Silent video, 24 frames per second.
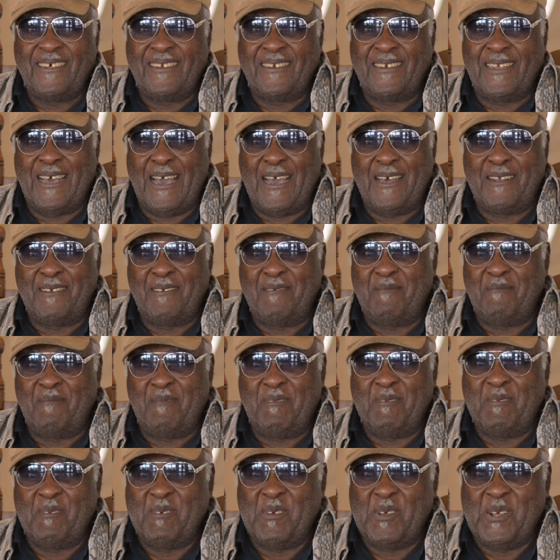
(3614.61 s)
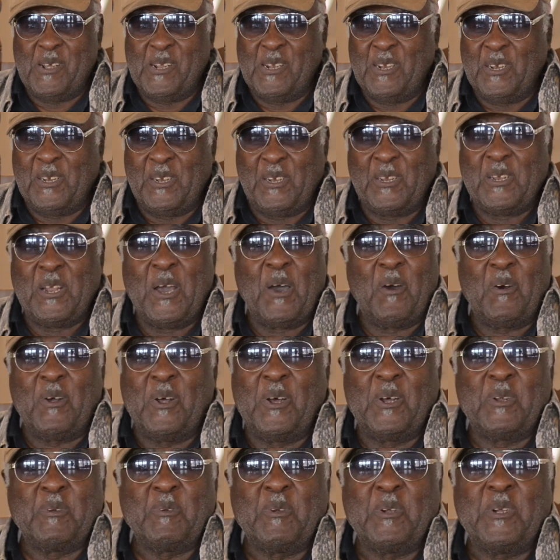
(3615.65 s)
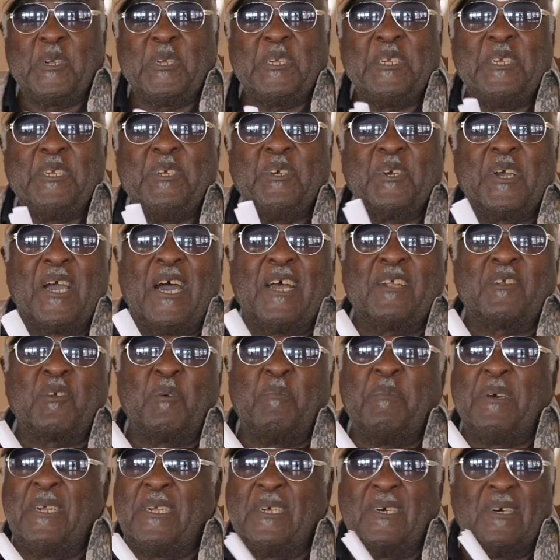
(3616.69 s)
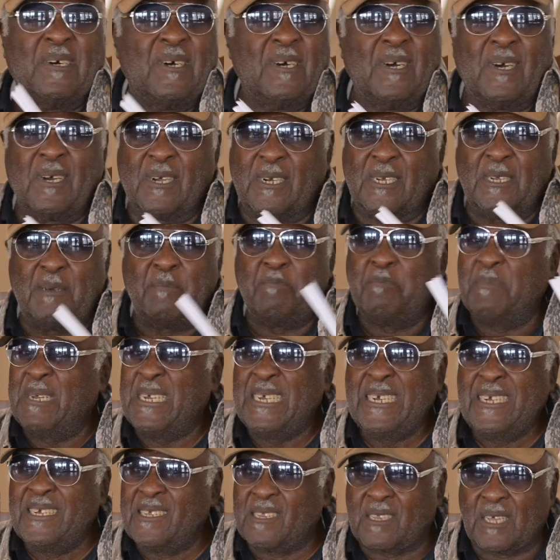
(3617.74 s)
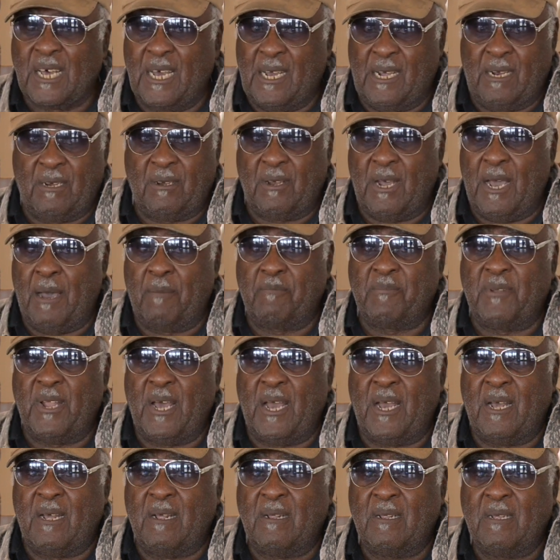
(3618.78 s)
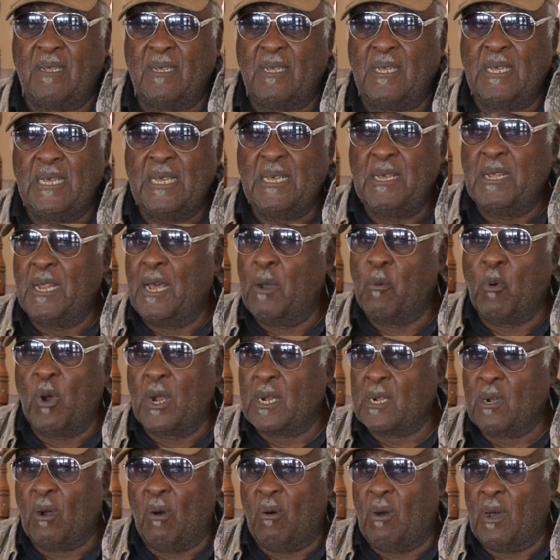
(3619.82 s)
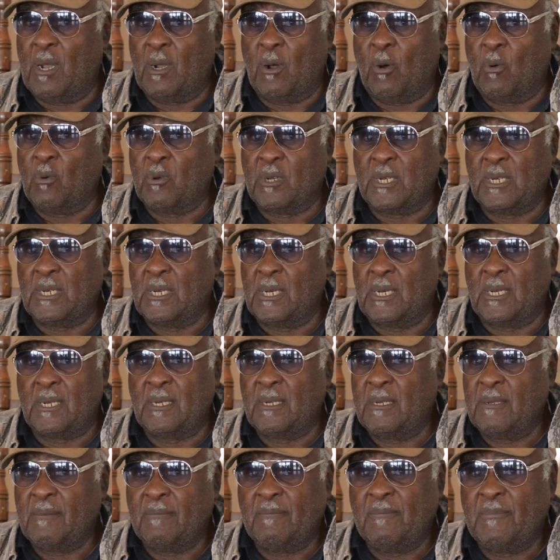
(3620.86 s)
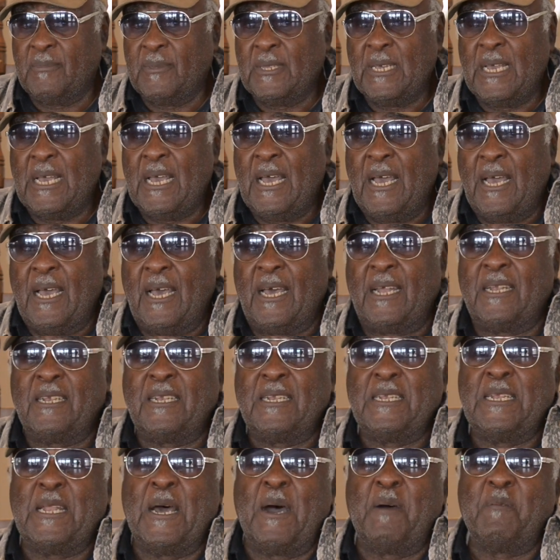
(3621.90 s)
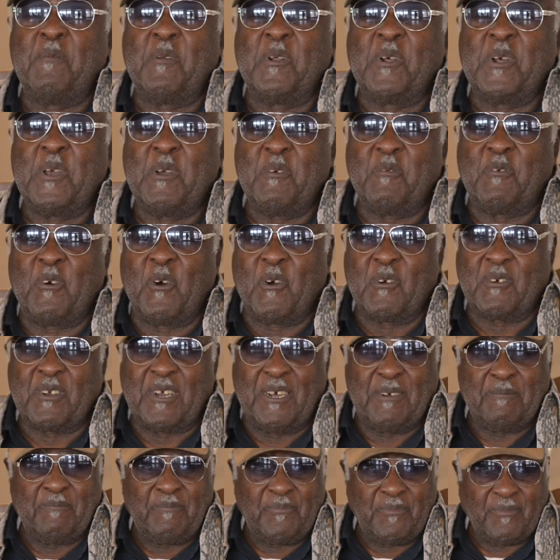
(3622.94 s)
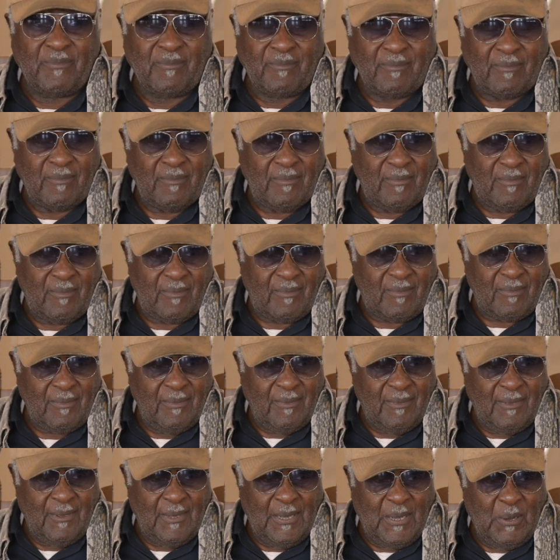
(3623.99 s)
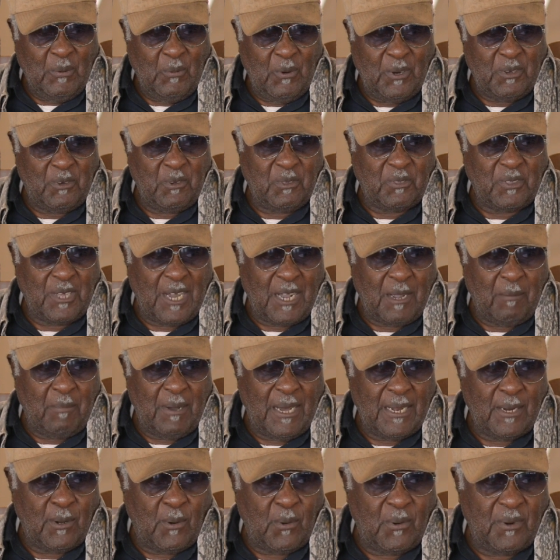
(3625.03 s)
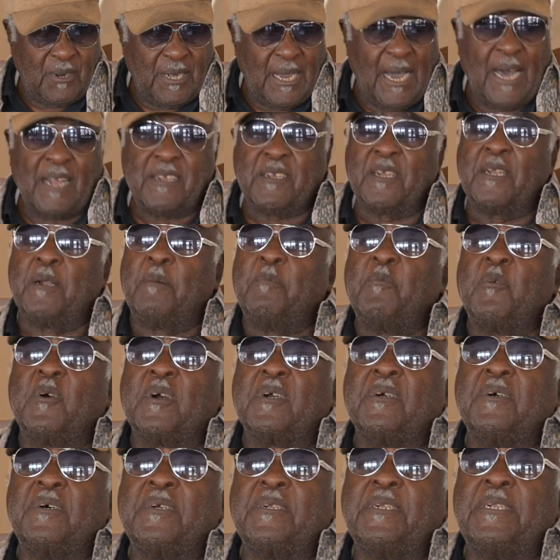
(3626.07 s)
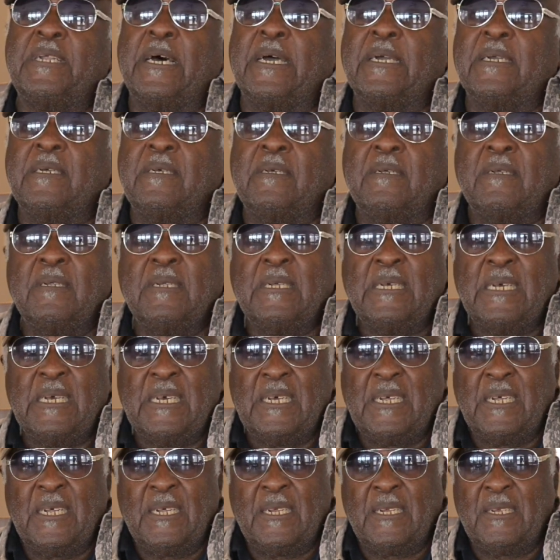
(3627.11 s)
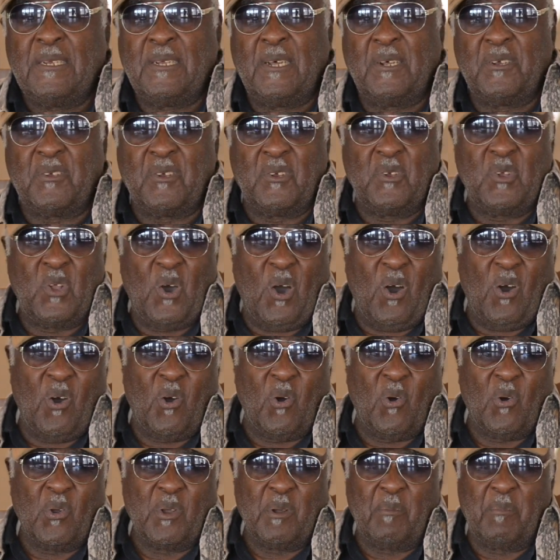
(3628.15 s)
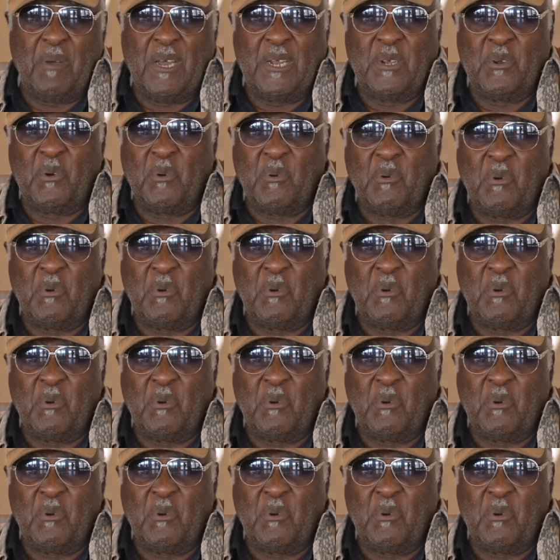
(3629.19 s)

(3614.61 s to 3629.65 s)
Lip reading: that you got so many ugly, mean things happen now. It wasn't going on then. And here folks said, what you think about the old days? I said, them were good days. They said, no, them ain't no